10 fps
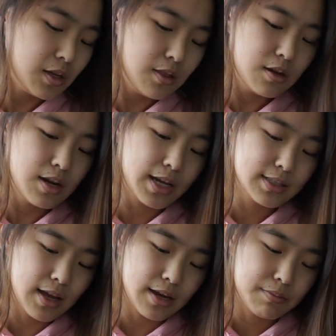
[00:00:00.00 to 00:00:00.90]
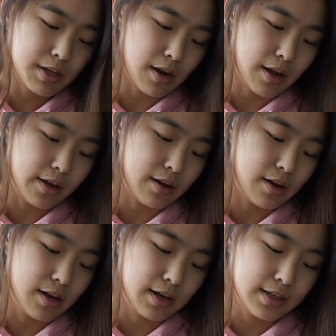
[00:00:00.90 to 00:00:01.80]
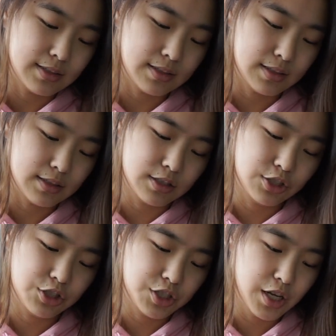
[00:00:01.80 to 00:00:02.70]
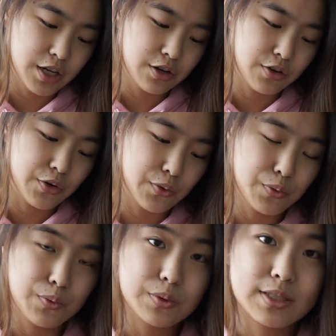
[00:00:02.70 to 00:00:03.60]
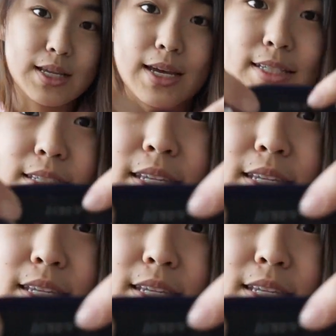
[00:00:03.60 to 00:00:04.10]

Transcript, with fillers: the next item that I got is this J. Crew size